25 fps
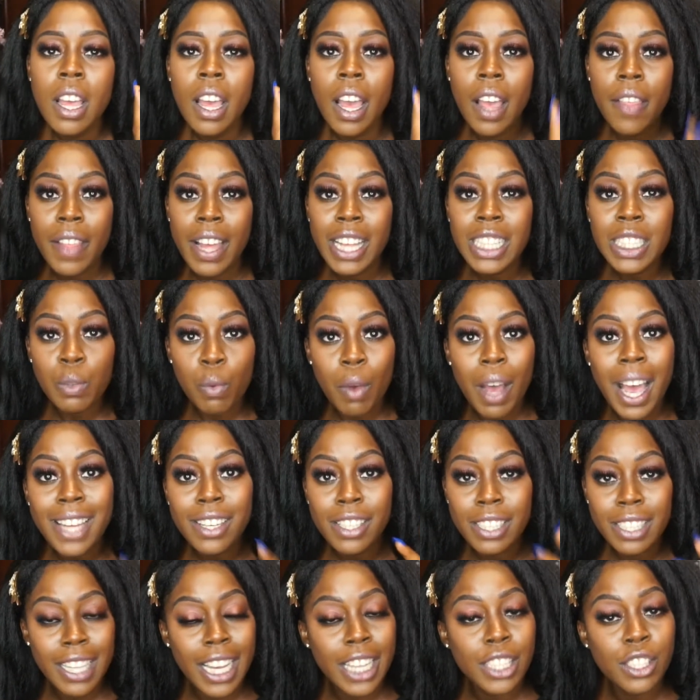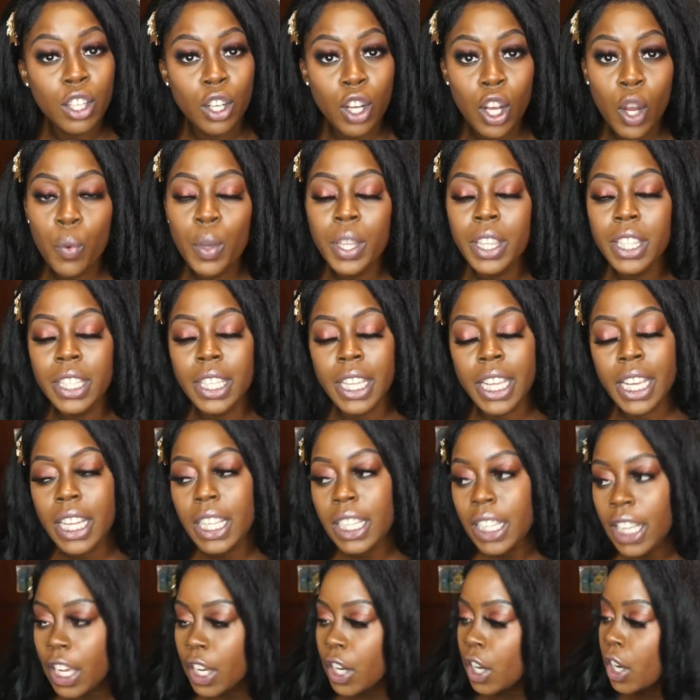and that's why I decided to go with
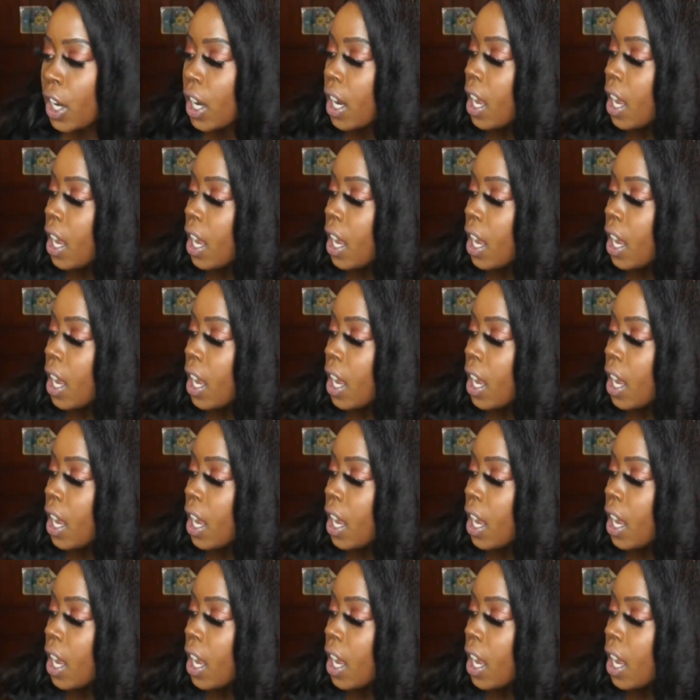Declutter.